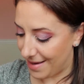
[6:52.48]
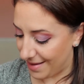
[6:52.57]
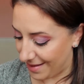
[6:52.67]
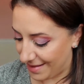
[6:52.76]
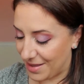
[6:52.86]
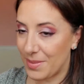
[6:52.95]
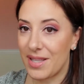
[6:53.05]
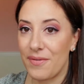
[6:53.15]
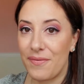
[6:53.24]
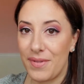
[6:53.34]
This was
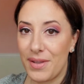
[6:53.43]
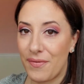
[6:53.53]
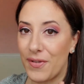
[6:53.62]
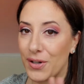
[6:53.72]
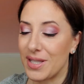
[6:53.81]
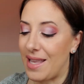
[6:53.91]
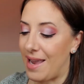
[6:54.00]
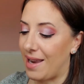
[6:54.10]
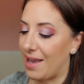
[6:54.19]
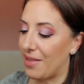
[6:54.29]
the first
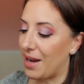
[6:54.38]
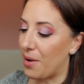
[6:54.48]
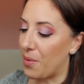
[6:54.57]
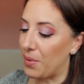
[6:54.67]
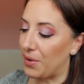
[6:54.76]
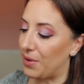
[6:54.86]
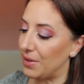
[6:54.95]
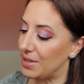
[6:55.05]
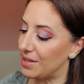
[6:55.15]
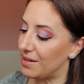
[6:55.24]
thing that I
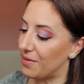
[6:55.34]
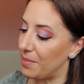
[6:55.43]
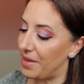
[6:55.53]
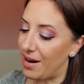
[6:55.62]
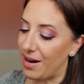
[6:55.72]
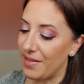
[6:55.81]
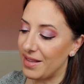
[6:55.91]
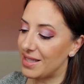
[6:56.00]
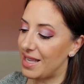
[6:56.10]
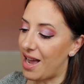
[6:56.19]
ordered from there.
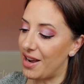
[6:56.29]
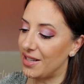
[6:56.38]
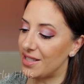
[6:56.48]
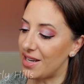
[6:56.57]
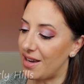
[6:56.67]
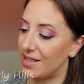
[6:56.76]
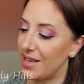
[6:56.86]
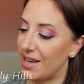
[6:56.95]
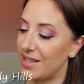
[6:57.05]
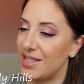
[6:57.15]
This is the
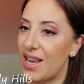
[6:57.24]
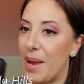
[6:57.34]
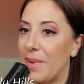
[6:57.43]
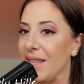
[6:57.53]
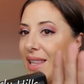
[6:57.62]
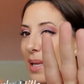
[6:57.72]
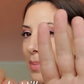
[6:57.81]
Anastasia Diamond Lip